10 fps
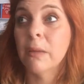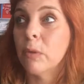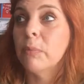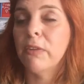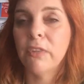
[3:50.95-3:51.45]
There
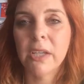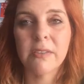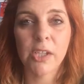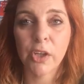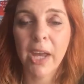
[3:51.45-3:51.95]
would be
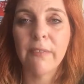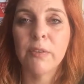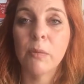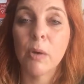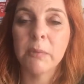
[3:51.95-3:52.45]
figures, I don't have
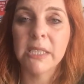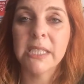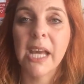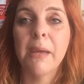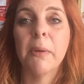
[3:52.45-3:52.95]
them on me
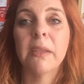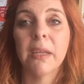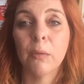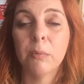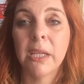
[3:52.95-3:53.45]
today, but
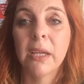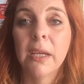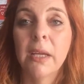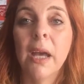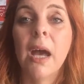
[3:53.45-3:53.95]
there would be
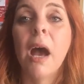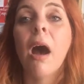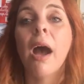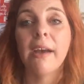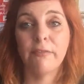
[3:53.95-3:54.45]
a
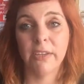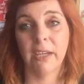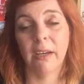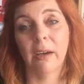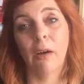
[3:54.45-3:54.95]
higher
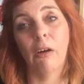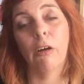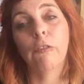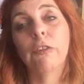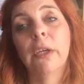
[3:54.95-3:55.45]
figure
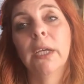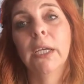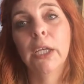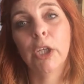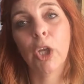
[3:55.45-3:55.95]
of,
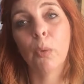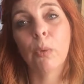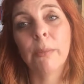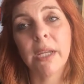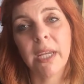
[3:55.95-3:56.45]
you know,
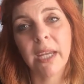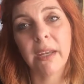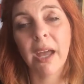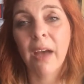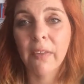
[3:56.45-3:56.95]
women
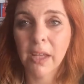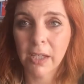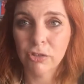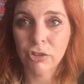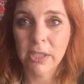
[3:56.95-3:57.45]
in other
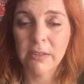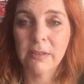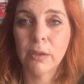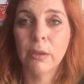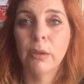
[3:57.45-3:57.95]

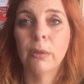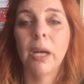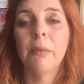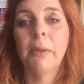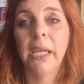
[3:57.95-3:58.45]
countries who
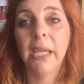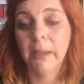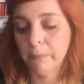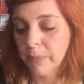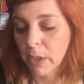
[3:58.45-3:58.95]
are
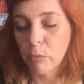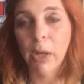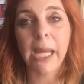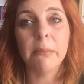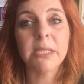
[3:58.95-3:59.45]
being
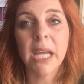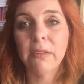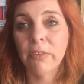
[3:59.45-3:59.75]
raped and